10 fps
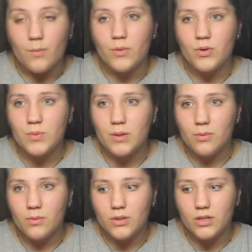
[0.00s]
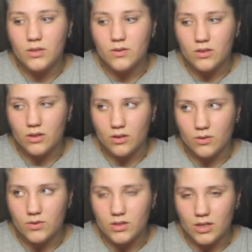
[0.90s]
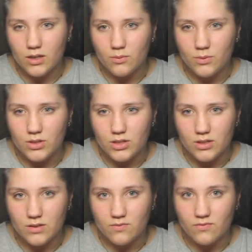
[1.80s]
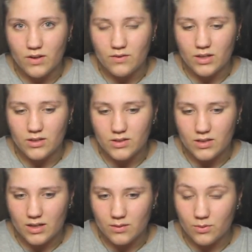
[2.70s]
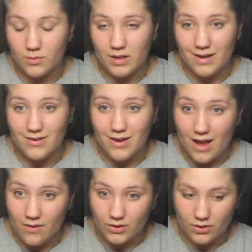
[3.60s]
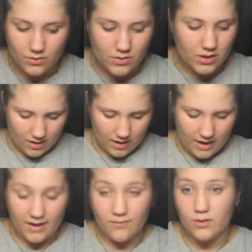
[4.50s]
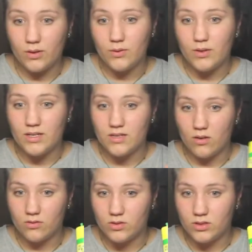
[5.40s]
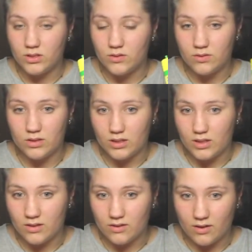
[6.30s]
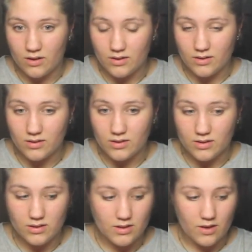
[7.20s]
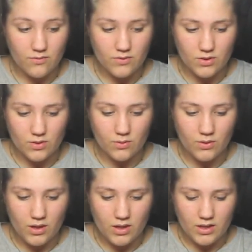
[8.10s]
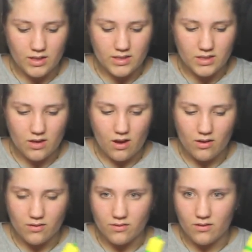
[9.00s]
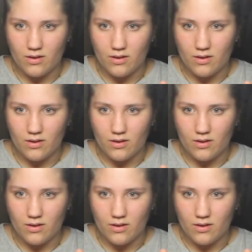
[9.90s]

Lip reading: Most people would use a glue stick, which is very understandable, but I don't have a glue stick. I have glue that is also used in kindergartens and stuff, so it's not